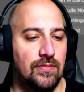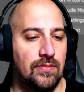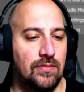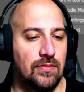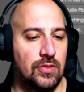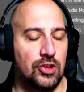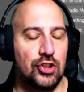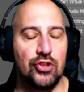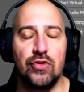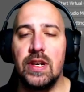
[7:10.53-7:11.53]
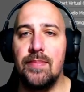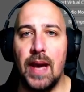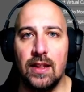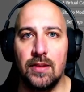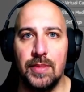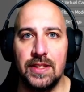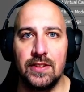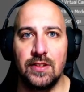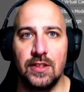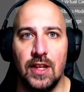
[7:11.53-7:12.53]
stream
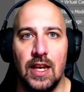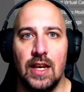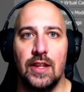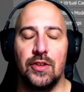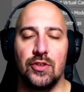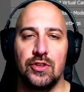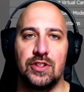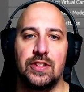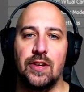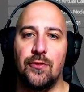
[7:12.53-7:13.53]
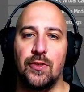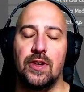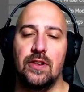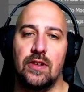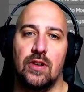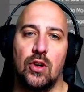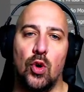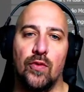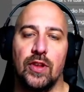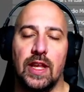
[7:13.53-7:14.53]
elements. There's different
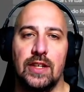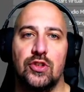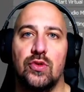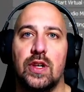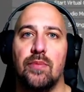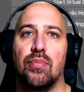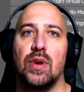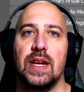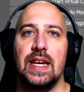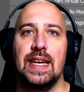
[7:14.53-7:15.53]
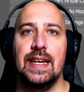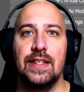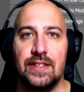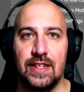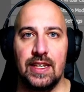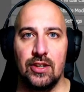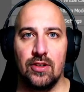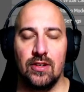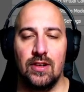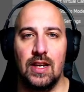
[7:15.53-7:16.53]
overlays you can bring into here.
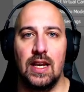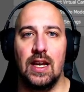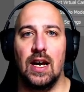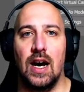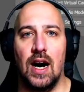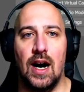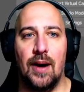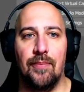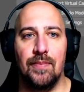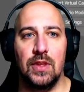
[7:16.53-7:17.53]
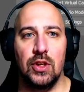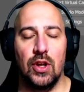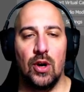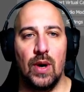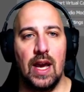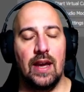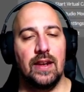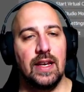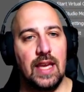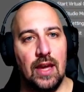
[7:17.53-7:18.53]
And
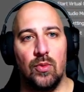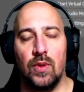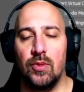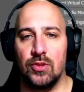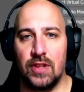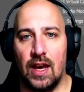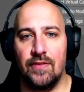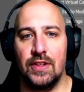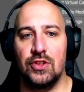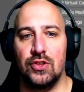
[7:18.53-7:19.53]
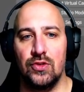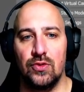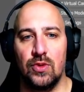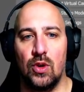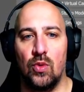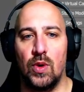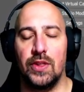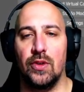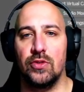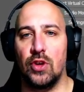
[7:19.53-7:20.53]
again, we will dive into what
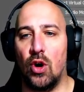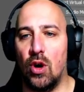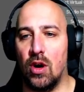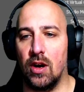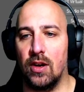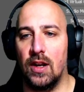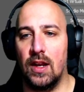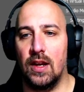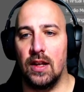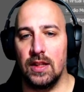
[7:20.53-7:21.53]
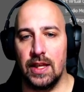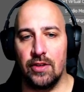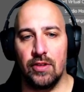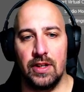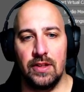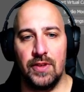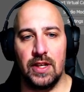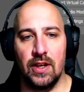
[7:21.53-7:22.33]
those are later in the video.